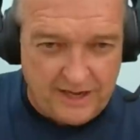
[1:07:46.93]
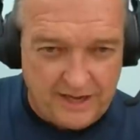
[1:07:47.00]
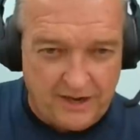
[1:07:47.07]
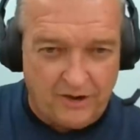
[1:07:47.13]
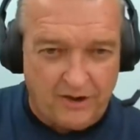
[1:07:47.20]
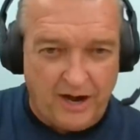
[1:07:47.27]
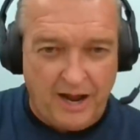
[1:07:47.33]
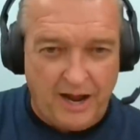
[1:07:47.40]

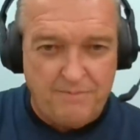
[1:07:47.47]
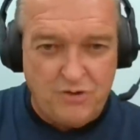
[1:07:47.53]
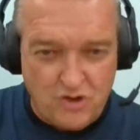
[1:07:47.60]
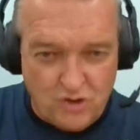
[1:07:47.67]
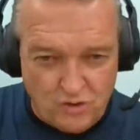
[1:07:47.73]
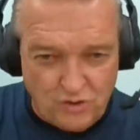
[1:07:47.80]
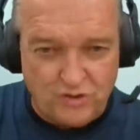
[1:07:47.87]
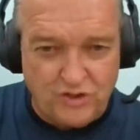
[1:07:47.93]
here. I'm
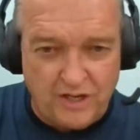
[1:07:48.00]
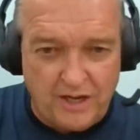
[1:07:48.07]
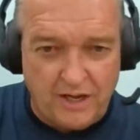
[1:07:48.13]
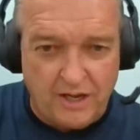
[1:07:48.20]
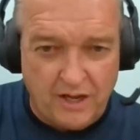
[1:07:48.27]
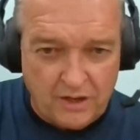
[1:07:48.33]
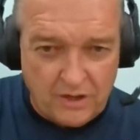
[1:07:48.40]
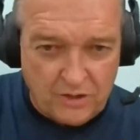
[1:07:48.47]

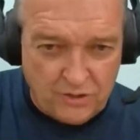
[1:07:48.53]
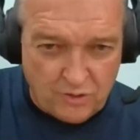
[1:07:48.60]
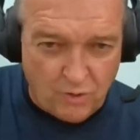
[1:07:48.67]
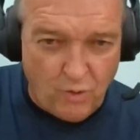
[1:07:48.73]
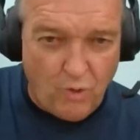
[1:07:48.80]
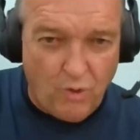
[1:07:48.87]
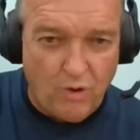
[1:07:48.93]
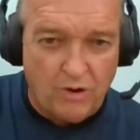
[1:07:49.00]
using
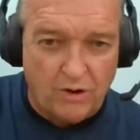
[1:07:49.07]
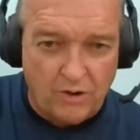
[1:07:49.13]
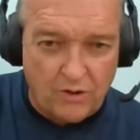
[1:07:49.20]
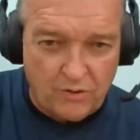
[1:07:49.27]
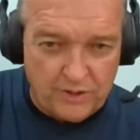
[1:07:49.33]
your